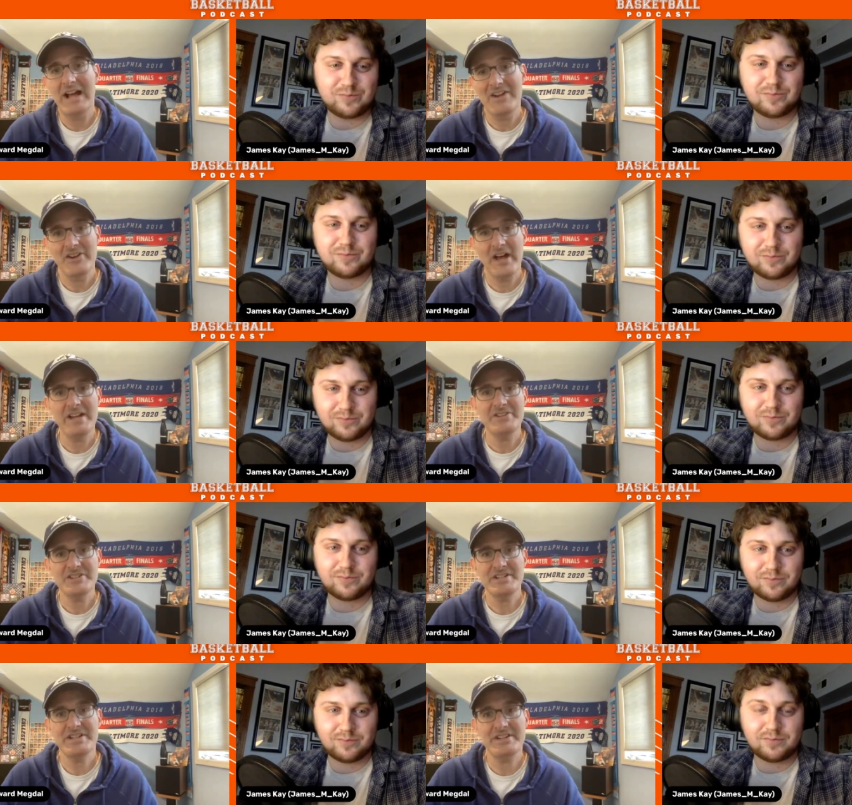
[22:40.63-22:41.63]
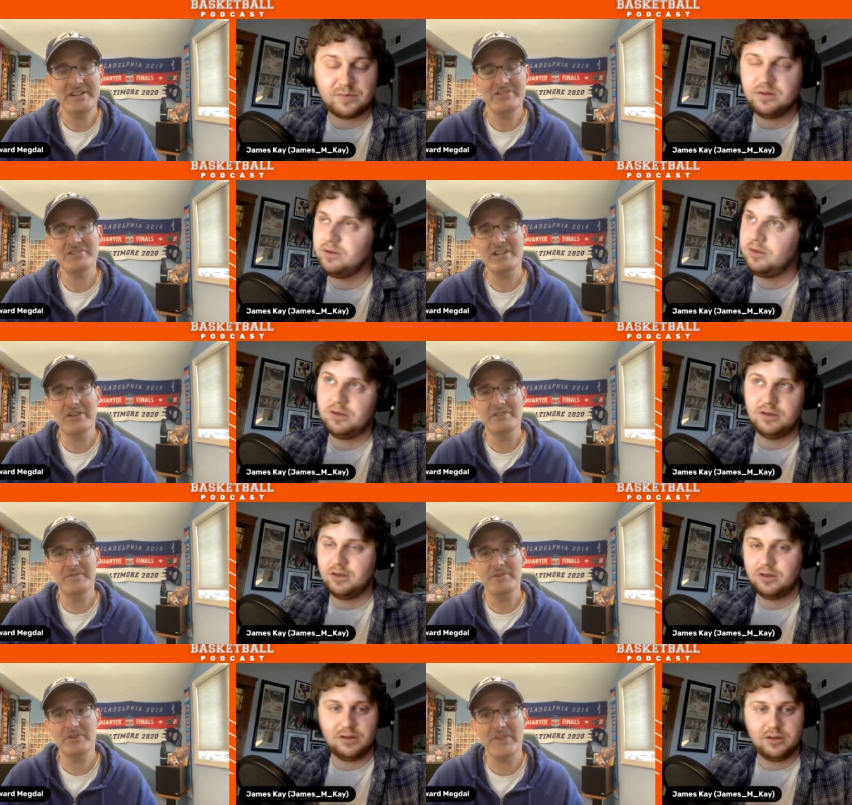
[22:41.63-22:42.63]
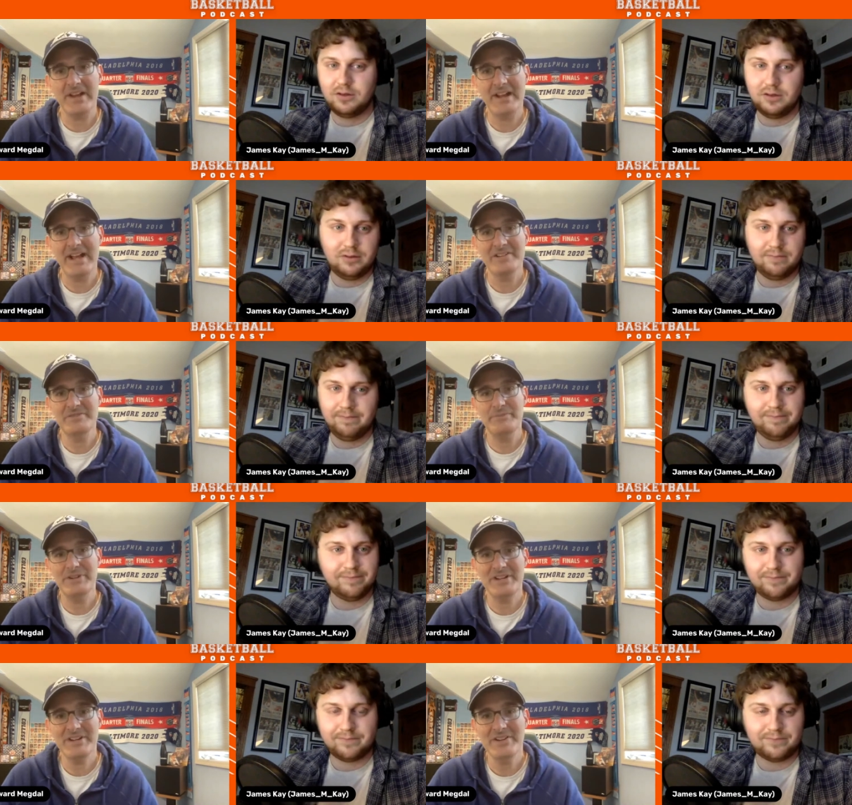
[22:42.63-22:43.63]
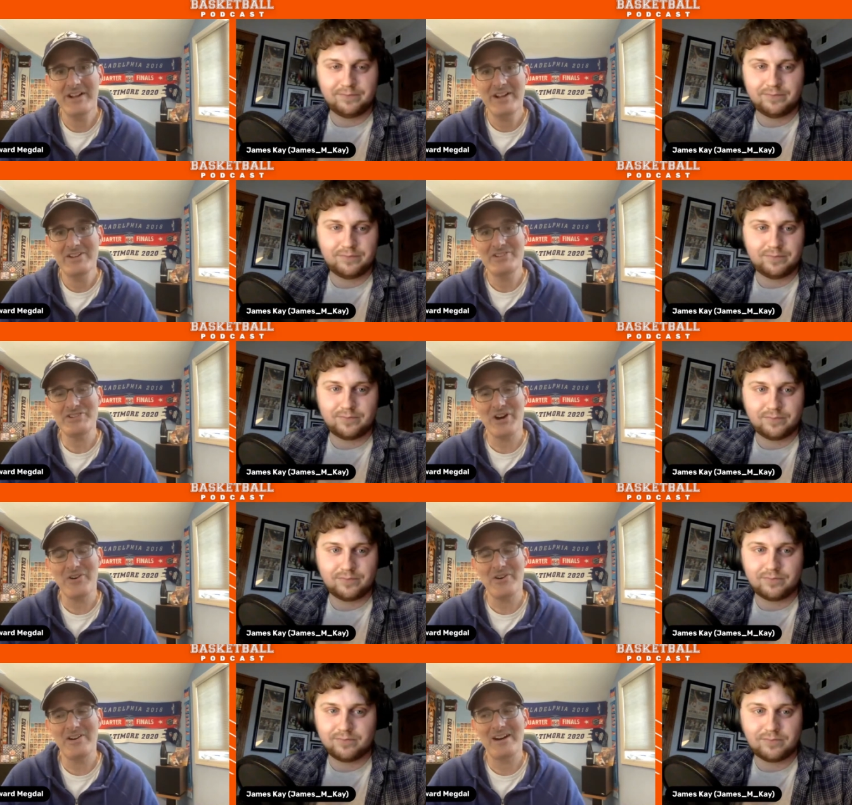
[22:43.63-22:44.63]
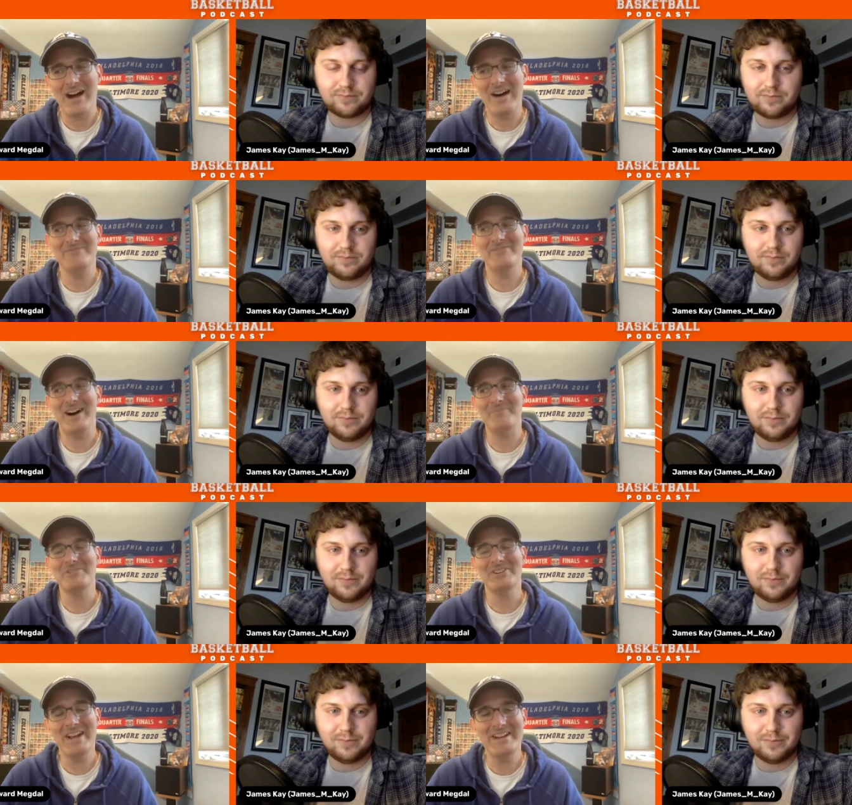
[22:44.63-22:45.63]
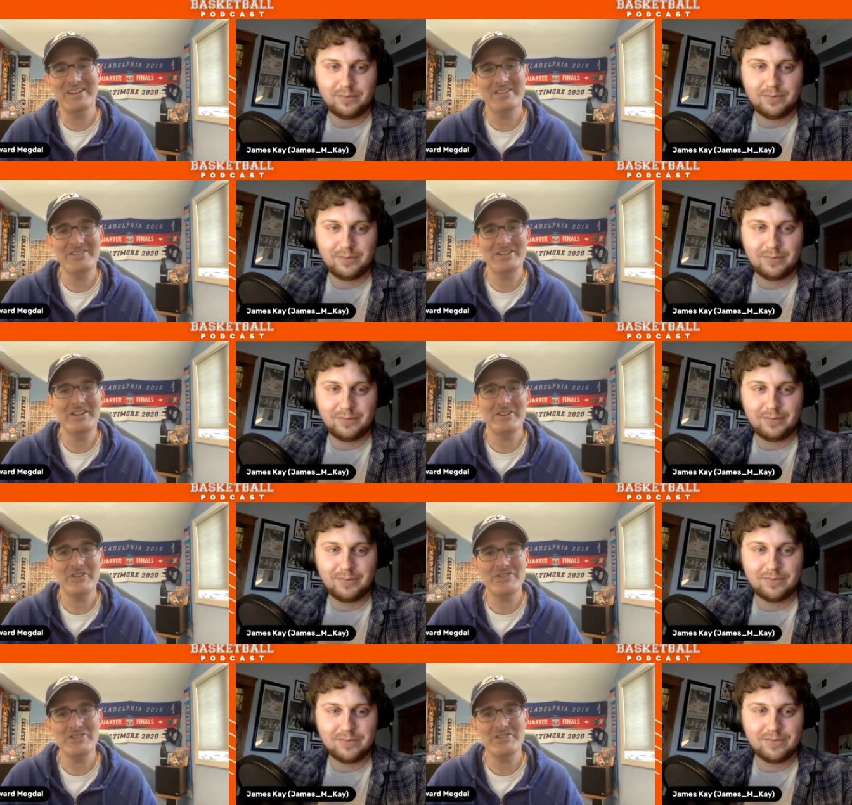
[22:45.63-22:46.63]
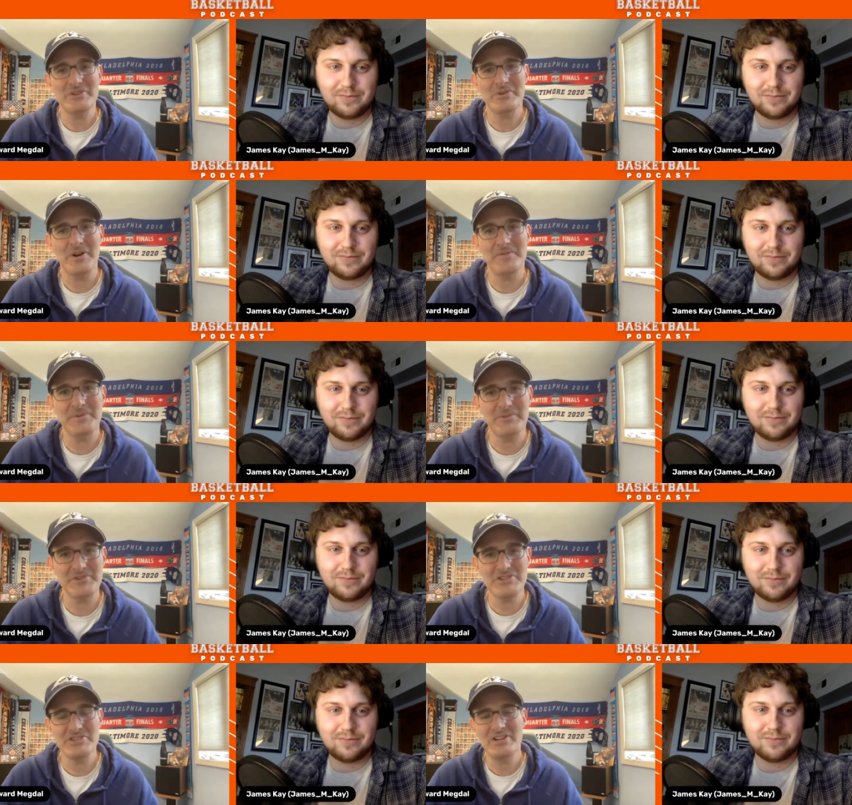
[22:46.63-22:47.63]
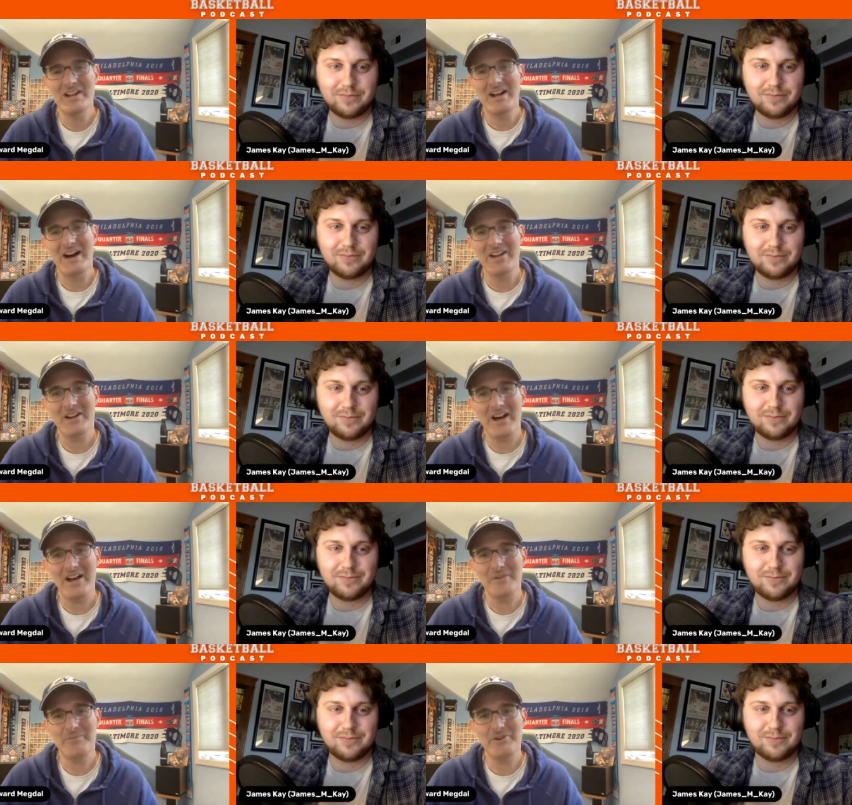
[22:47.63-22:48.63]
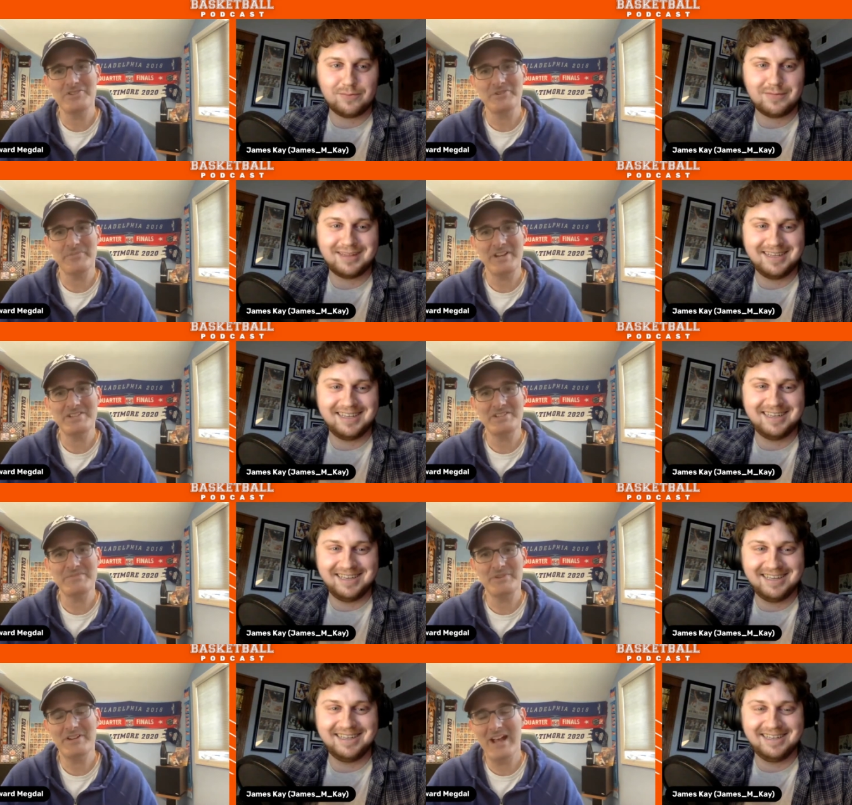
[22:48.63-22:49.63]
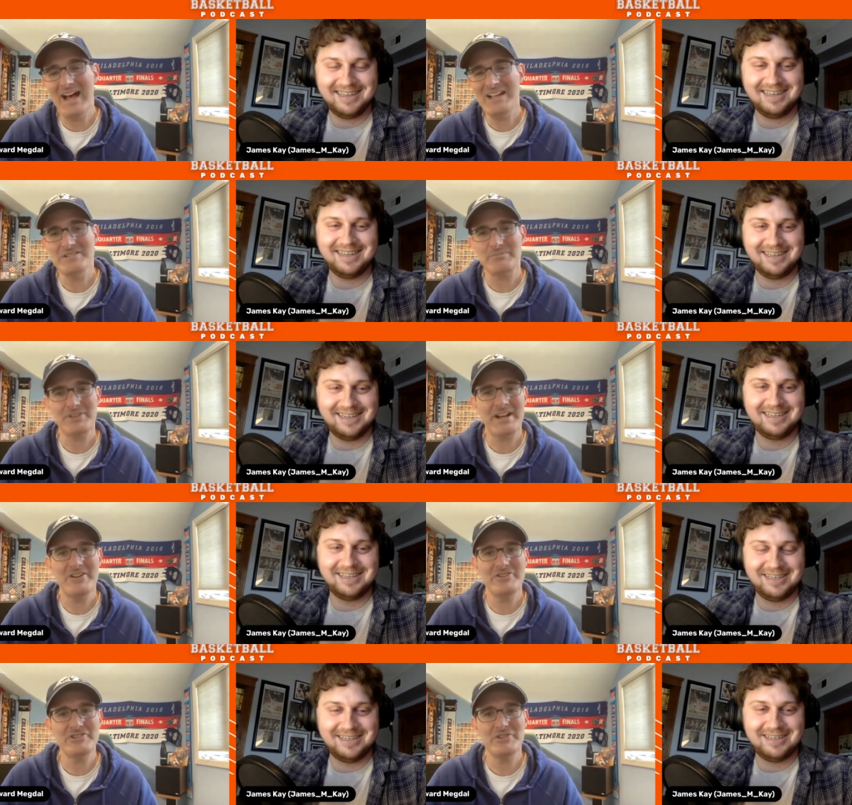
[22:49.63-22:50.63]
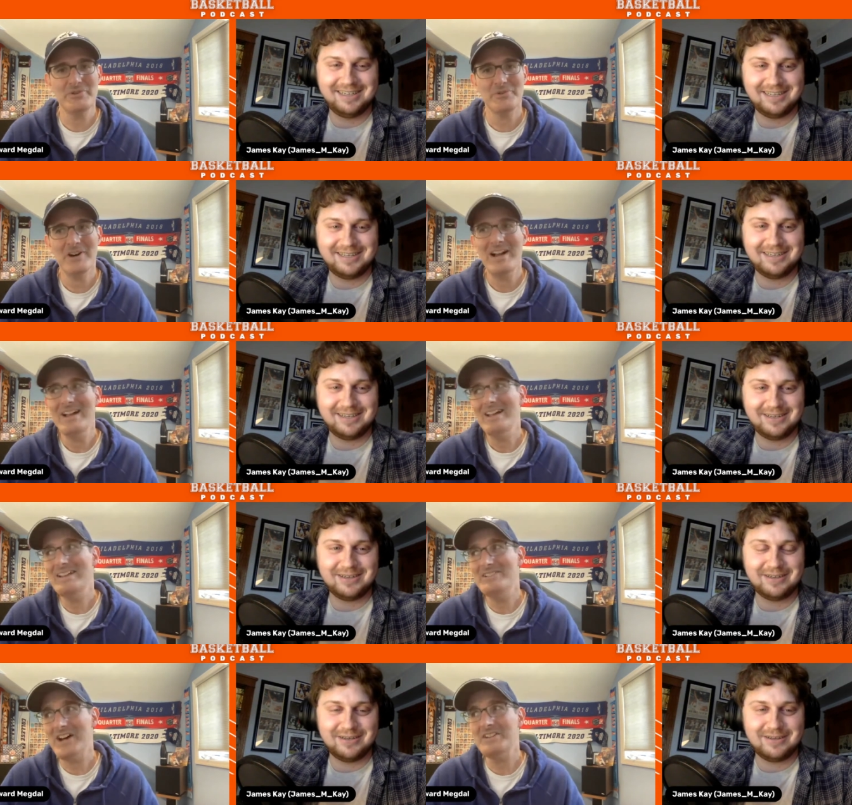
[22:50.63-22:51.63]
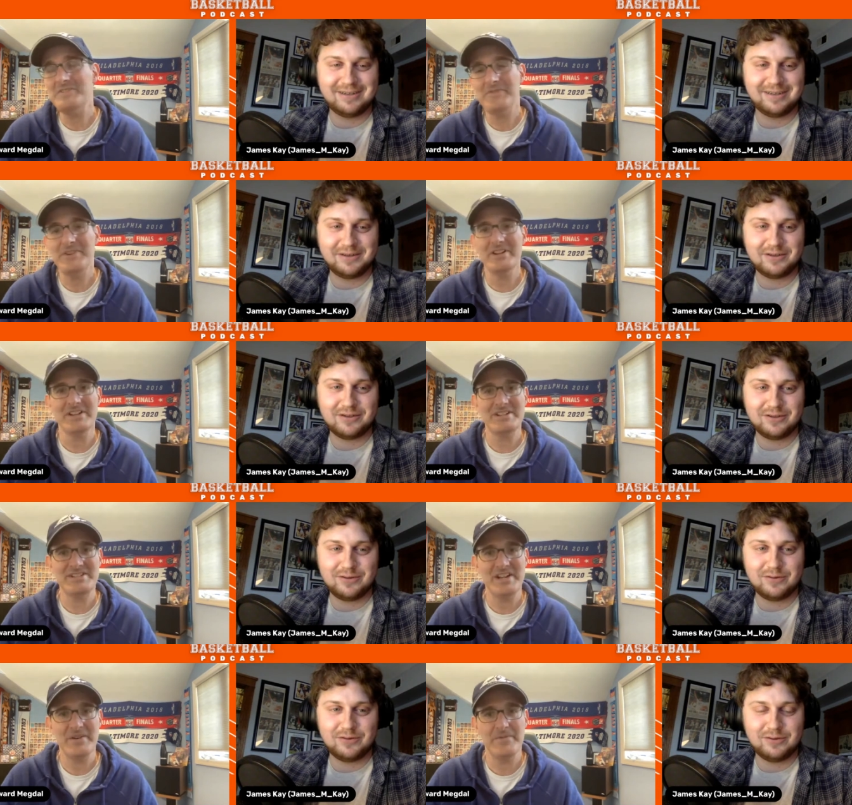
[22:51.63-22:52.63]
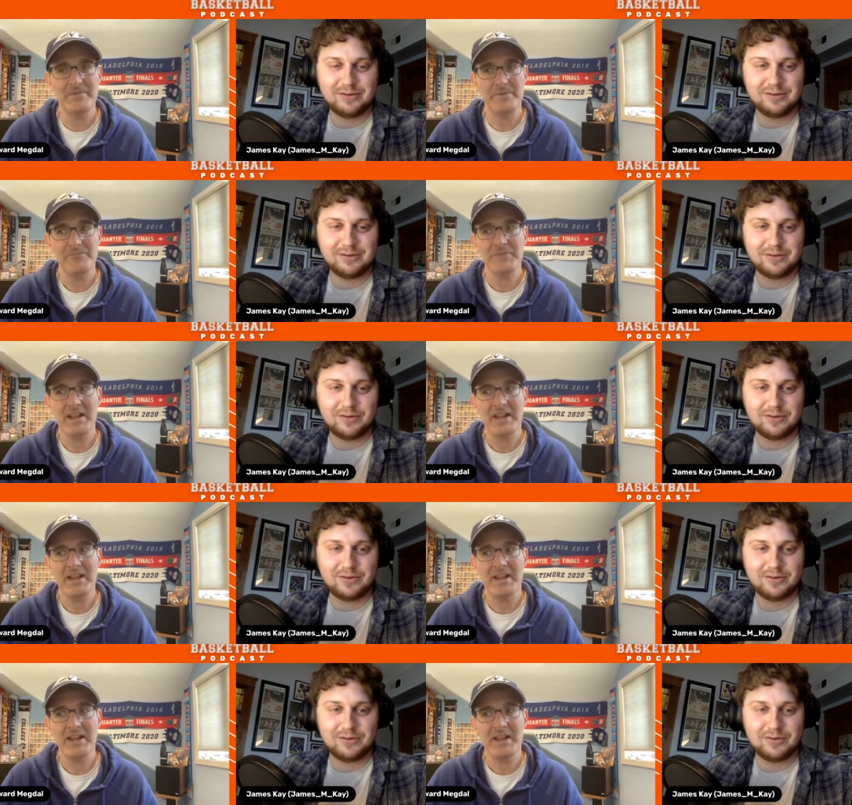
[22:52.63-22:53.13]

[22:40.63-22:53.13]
Speaker 1: at 19 and just how difficult that had to be. So I'm I'm delighted to hear that she's so comfortable just on a on a personal basis. But as a player too, it does feel as if,